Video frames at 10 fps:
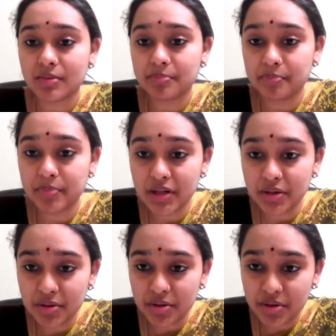
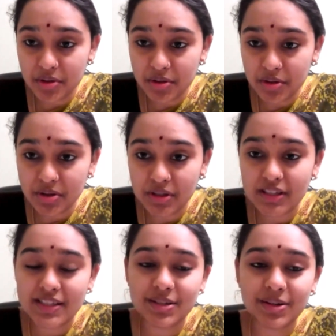
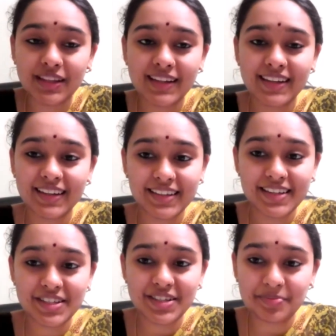Brew. So in the
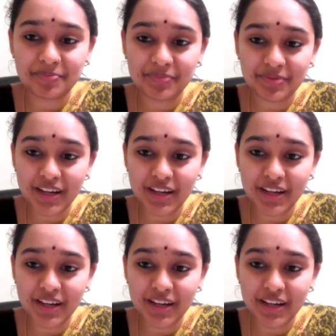dictation